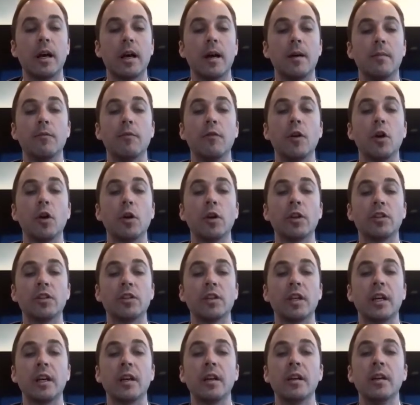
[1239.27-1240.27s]

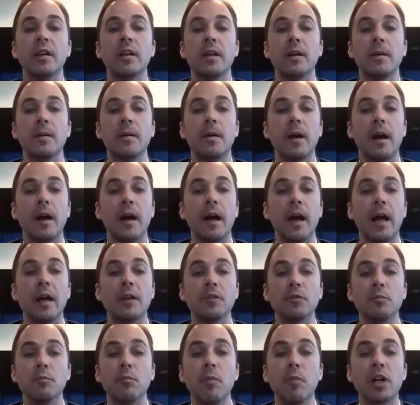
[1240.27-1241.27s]
Focusing
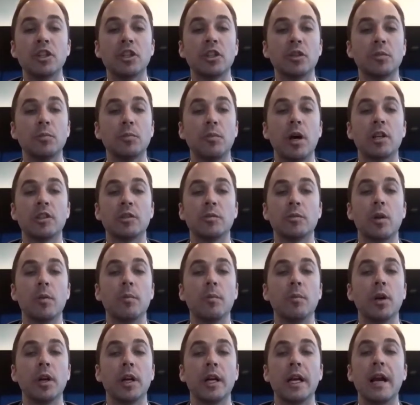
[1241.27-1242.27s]
as much as possible on
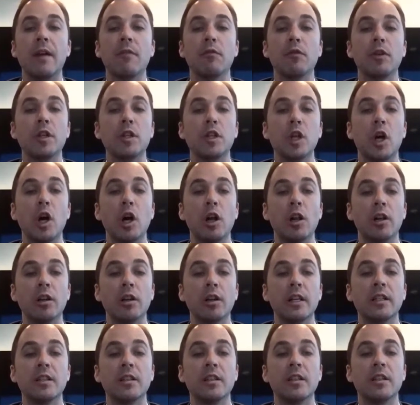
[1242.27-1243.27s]
putting every dollar
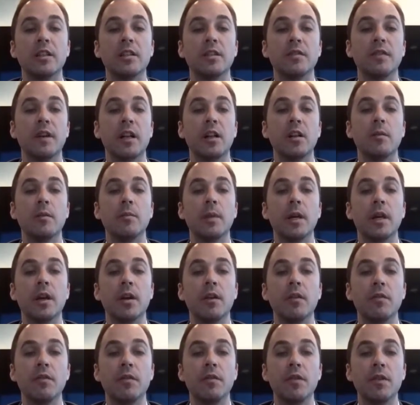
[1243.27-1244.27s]
into the development
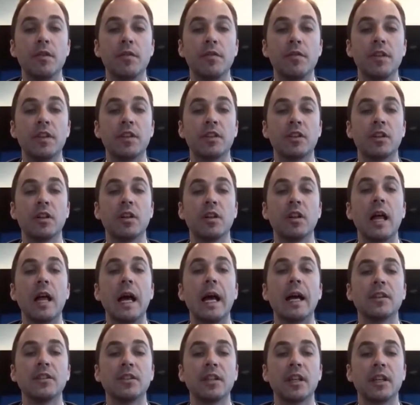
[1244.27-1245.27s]
of the physical
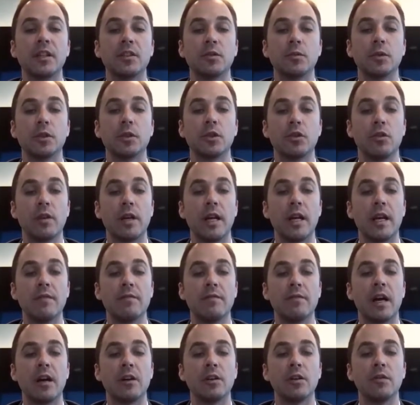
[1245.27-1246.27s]
assets which
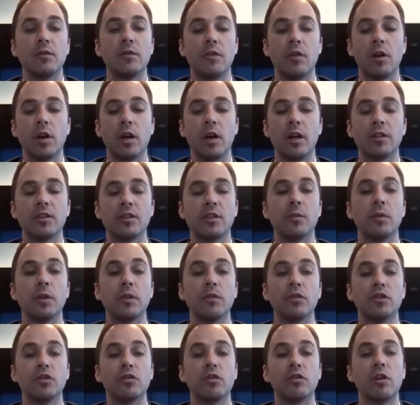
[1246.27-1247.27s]
create value for us. And
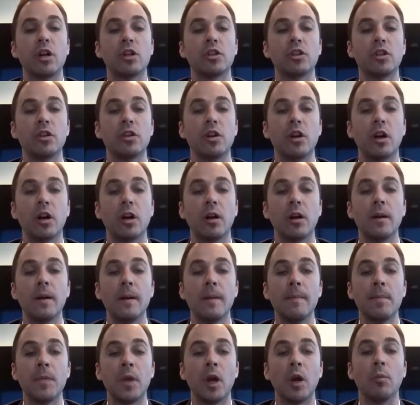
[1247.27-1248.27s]
we've structured our
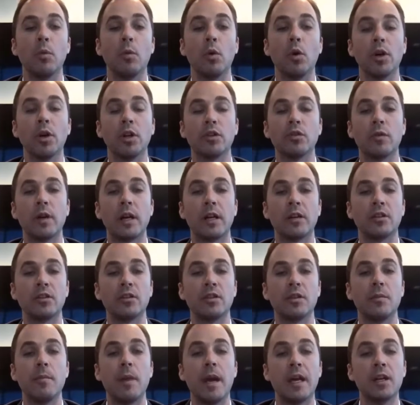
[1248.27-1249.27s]
board of directors
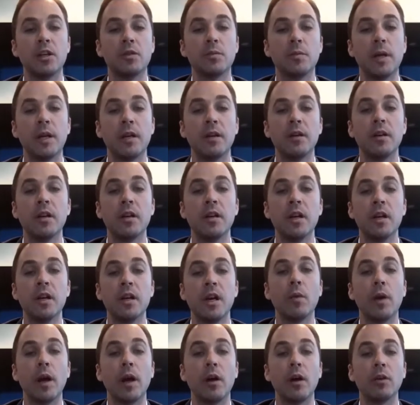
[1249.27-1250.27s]
and management
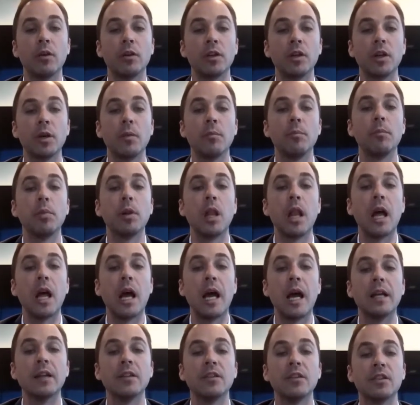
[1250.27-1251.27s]
around
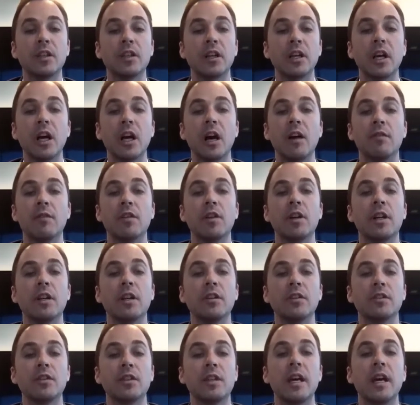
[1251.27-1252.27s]
compliance and
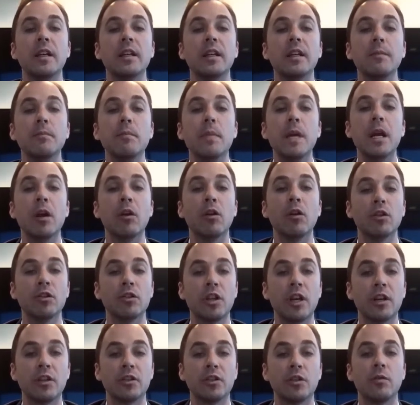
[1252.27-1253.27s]
governance that mirrors
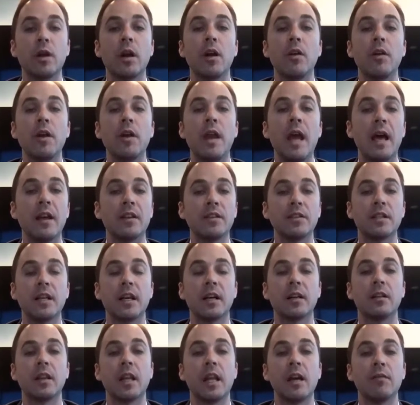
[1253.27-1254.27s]
us around
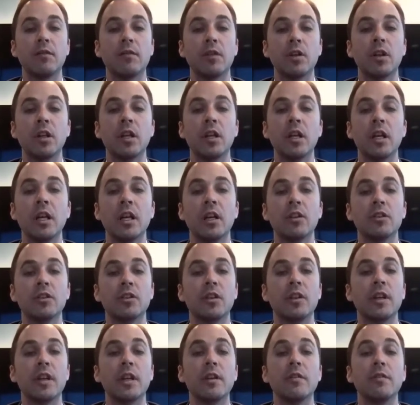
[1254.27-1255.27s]
NASDAQ level, so
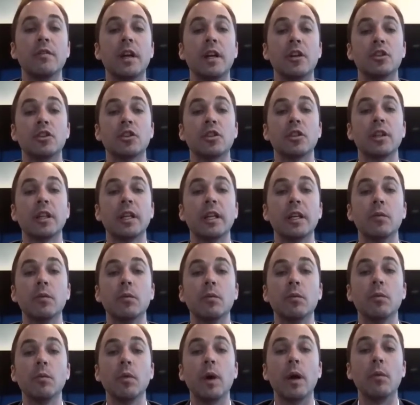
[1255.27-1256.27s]
that eventually
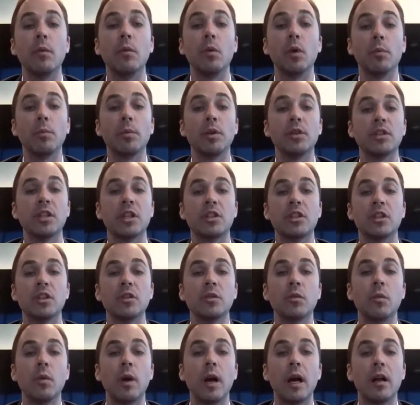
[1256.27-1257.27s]
when we're
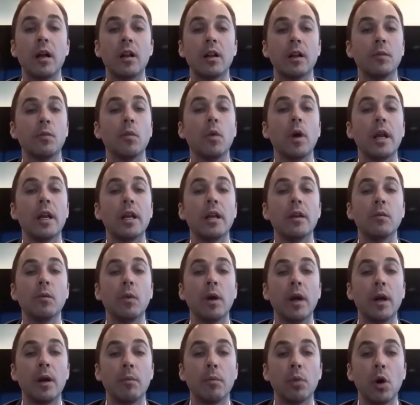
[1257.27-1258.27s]
positioned well and
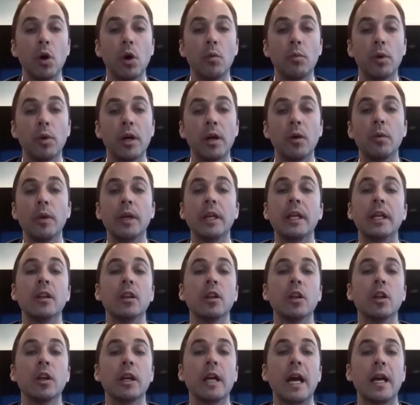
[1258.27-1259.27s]
when appropriate, we can
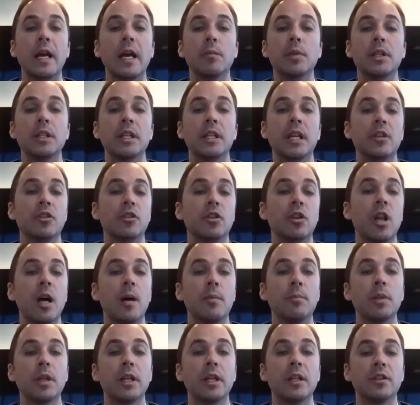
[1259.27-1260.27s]
look at a potential
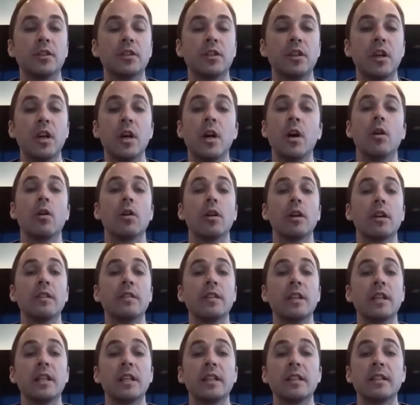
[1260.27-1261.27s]
uplist or
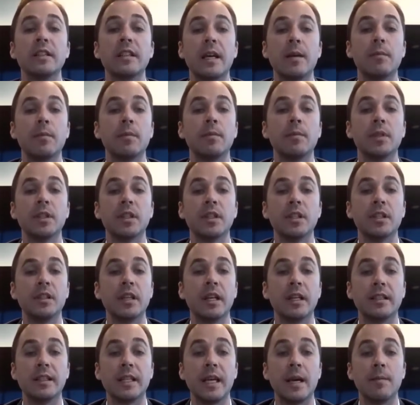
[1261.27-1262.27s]
even
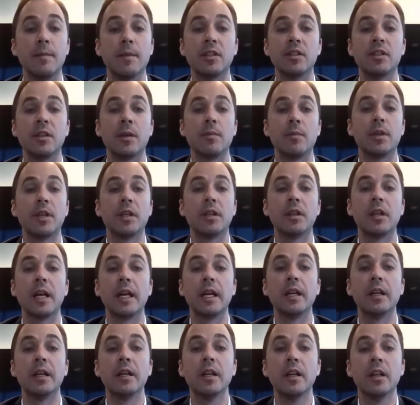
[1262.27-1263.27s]
examine something
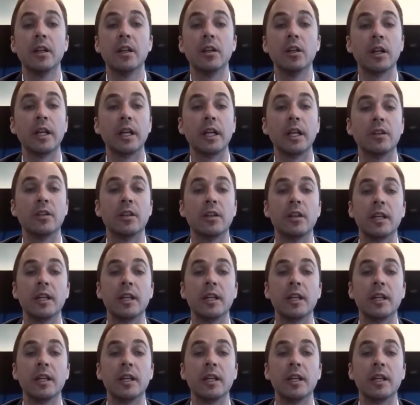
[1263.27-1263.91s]
like looking to the